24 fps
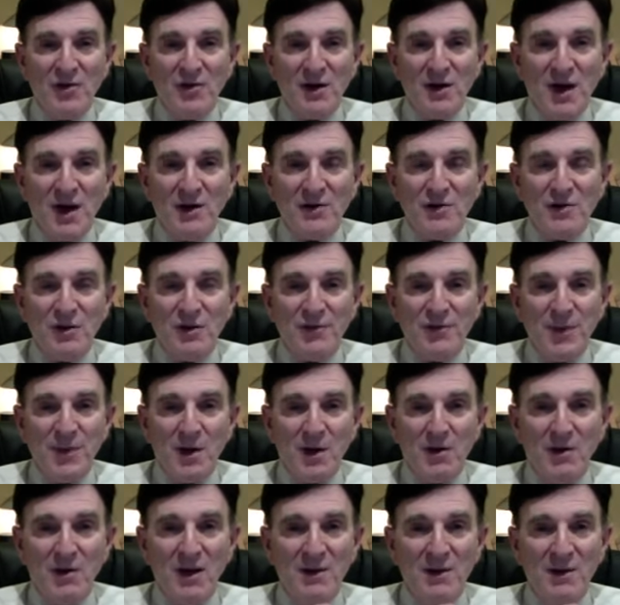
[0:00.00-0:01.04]
off
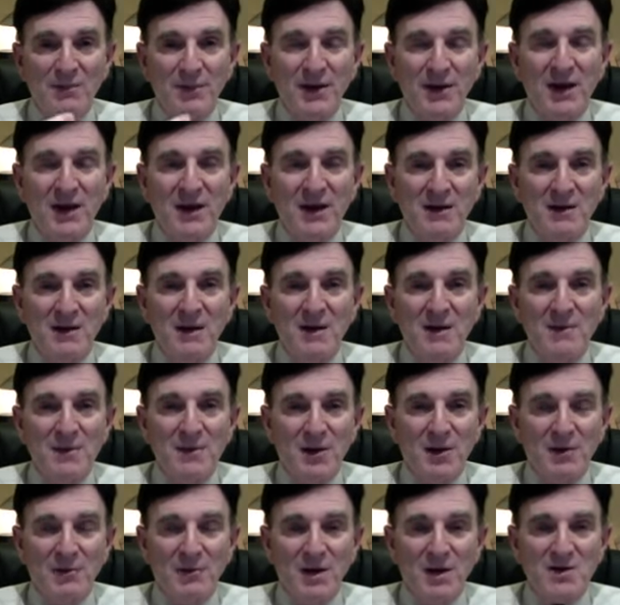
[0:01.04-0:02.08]
per implant,
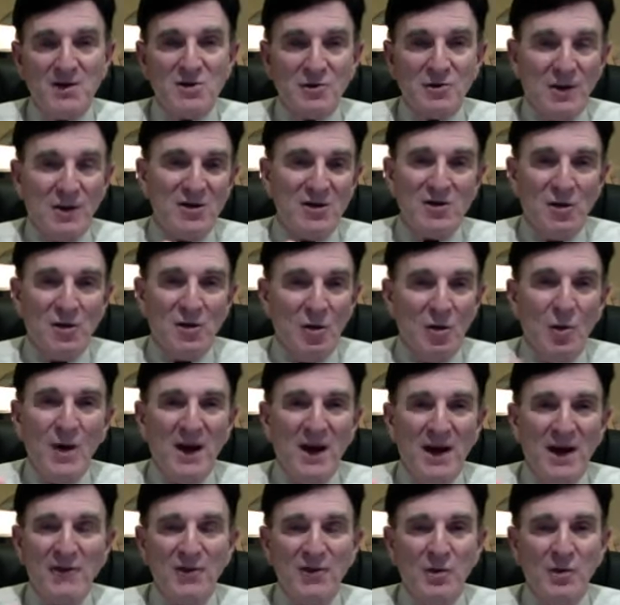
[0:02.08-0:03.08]
per restoration, or whatever.